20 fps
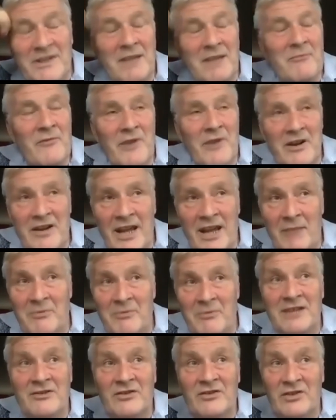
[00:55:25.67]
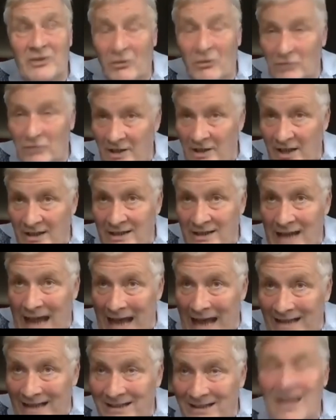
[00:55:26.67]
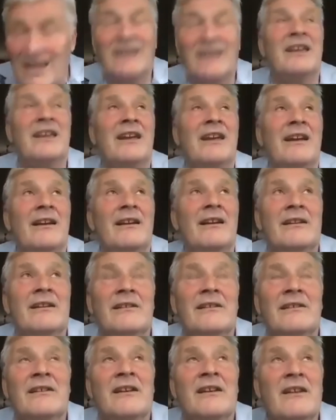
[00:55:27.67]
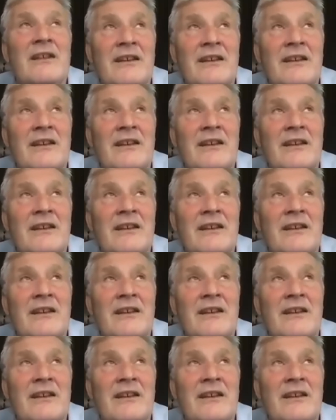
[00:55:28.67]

and I'm very happy that Scotland, unlike England,